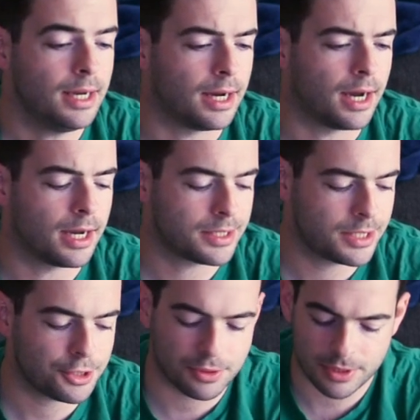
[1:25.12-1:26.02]
uh,
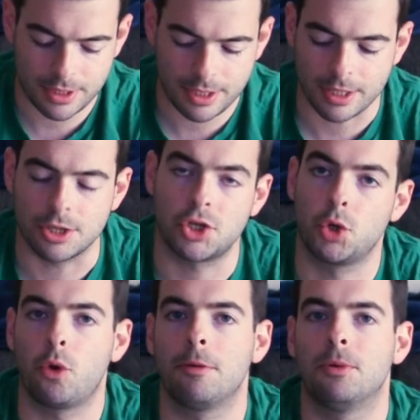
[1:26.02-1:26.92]
citrusy,
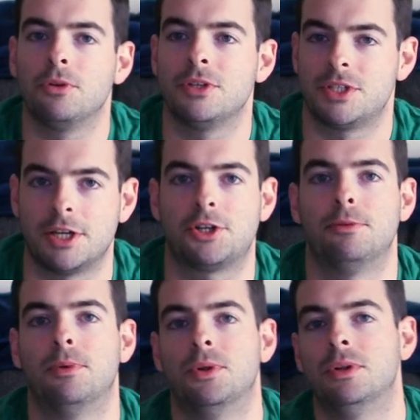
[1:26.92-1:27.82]
enjoyable,
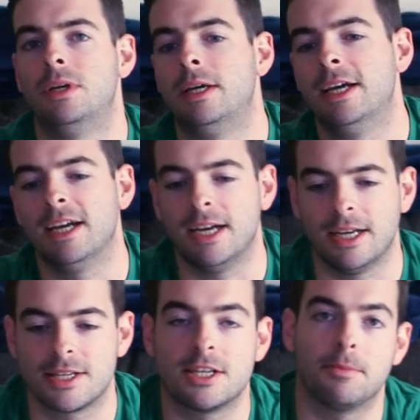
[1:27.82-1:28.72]
sessionable
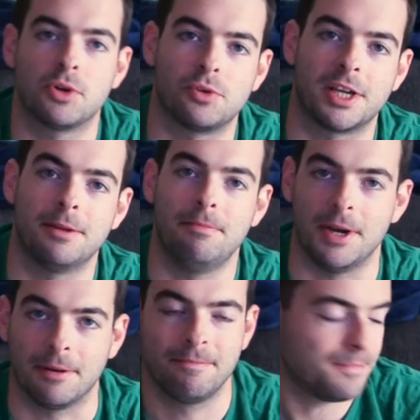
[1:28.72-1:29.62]
uh, summer drinking
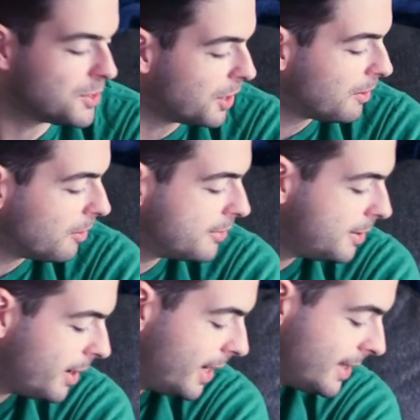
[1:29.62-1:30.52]
beer. So
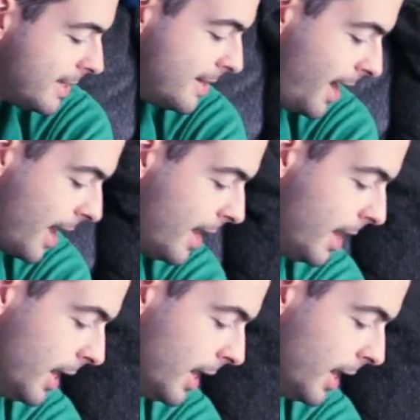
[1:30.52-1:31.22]
hopefully we can get that today.